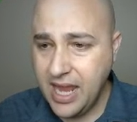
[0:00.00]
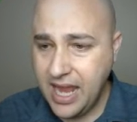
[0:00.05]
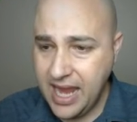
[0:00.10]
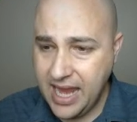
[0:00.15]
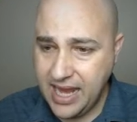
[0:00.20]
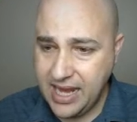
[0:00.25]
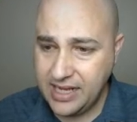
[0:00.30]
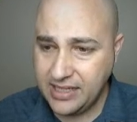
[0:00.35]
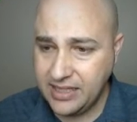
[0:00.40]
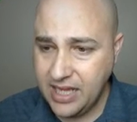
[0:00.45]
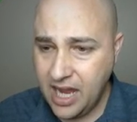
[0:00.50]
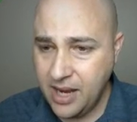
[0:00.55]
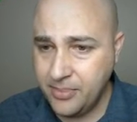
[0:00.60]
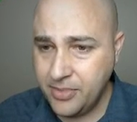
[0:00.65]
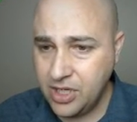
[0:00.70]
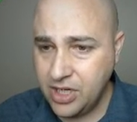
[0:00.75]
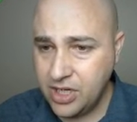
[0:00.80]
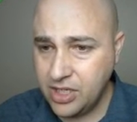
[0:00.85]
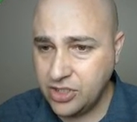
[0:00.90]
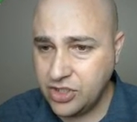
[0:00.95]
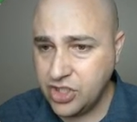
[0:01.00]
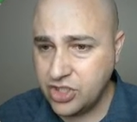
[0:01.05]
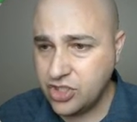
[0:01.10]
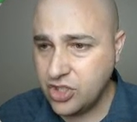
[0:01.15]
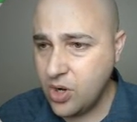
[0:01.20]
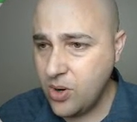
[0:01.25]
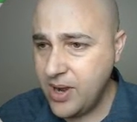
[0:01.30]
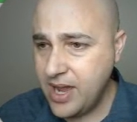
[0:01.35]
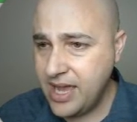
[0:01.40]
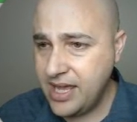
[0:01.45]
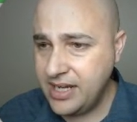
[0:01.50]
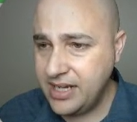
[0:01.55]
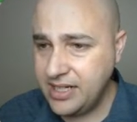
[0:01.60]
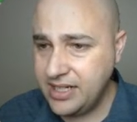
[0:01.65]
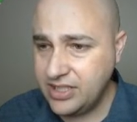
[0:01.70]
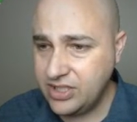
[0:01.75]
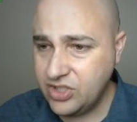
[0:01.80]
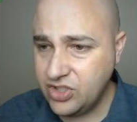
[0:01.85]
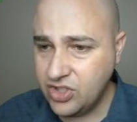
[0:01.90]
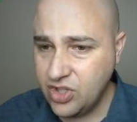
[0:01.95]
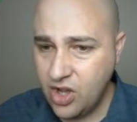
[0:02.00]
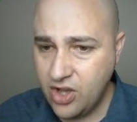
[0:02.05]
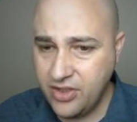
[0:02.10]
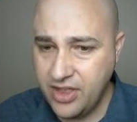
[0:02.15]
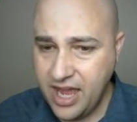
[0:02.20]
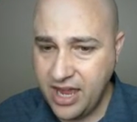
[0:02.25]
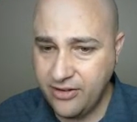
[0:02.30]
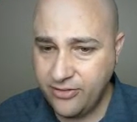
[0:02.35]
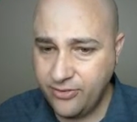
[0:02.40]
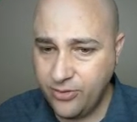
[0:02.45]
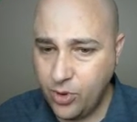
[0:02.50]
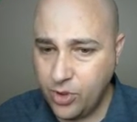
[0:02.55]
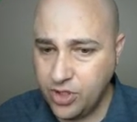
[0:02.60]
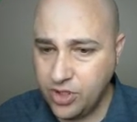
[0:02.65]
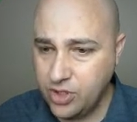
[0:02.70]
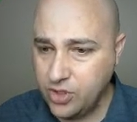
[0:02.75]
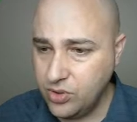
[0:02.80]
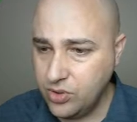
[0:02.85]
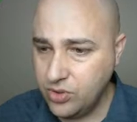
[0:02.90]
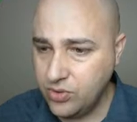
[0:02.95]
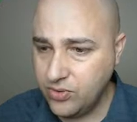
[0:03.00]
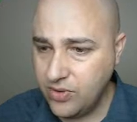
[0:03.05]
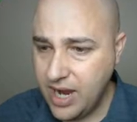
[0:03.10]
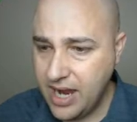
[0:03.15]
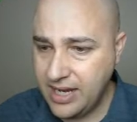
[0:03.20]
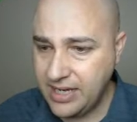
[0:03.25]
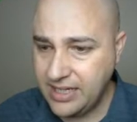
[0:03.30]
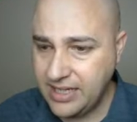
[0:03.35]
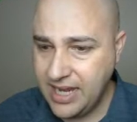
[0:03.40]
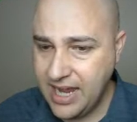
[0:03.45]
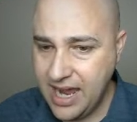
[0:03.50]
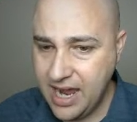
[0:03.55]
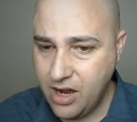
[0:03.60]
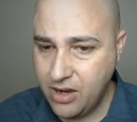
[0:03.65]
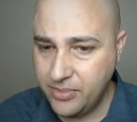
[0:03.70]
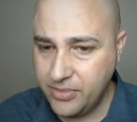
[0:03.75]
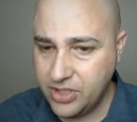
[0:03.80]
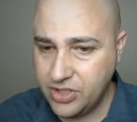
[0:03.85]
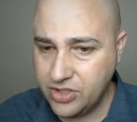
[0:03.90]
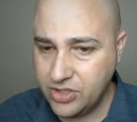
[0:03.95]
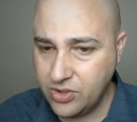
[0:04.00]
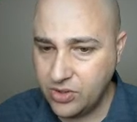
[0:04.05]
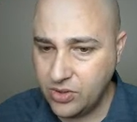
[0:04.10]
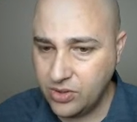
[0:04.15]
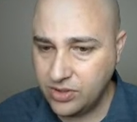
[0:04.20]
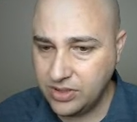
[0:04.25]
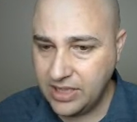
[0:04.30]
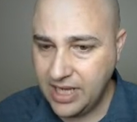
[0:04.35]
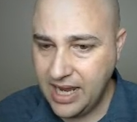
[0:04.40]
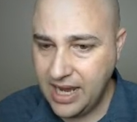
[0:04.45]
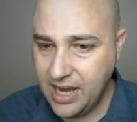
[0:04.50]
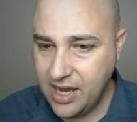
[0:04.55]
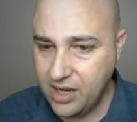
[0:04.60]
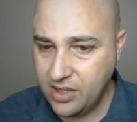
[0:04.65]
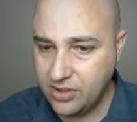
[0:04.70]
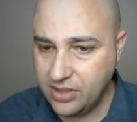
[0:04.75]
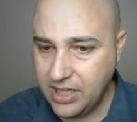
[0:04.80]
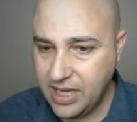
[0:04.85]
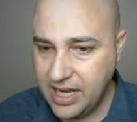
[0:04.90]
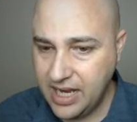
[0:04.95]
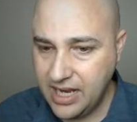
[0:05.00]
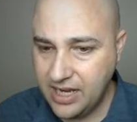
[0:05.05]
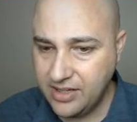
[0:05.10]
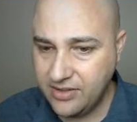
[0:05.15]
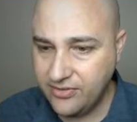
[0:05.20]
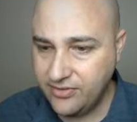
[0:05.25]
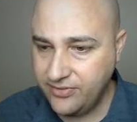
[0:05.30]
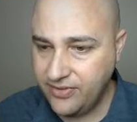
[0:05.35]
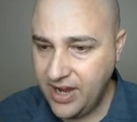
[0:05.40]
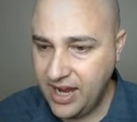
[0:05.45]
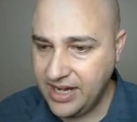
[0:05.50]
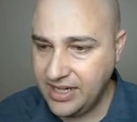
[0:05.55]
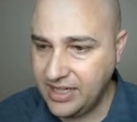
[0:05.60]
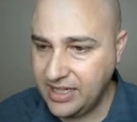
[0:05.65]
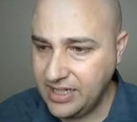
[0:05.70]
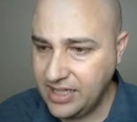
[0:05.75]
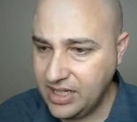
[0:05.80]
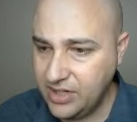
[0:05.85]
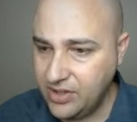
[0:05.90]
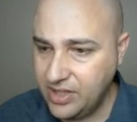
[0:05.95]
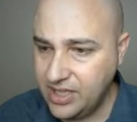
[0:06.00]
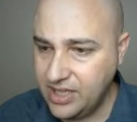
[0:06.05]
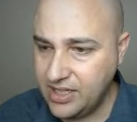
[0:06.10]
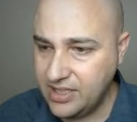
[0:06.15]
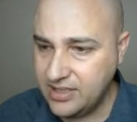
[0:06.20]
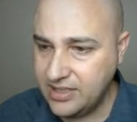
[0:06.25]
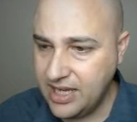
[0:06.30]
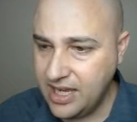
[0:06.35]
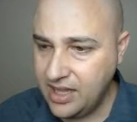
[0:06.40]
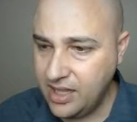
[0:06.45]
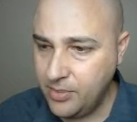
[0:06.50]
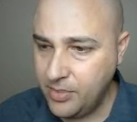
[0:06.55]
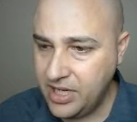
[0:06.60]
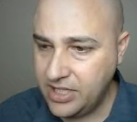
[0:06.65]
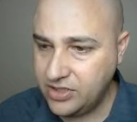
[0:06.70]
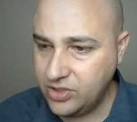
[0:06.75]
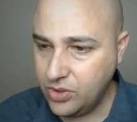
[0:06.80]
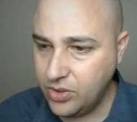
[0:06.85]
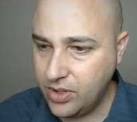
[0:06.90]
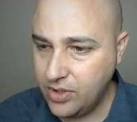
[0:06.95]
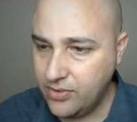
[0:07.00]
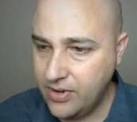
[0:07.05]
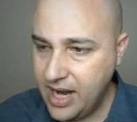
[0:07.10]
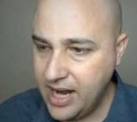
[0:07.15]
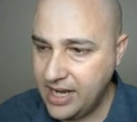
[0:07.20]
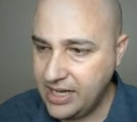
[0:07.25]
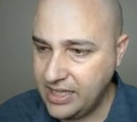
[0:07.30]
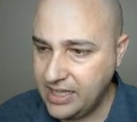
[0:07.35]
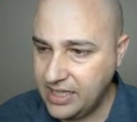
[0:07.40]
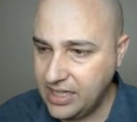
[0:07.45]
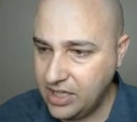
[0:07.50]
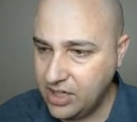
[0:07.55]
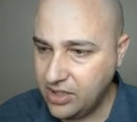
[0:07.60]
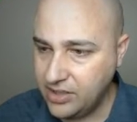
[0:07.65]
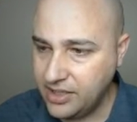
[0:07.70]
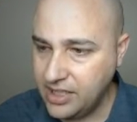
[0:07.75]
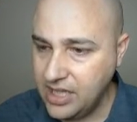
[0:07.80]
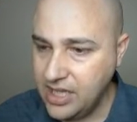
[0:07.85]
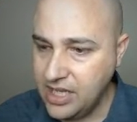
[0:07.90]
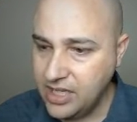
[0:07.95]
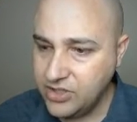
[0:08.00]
And I'm going to just go ahead and install that for you right now. I'm going to scroll down and find it. Here it is, Elementor right here.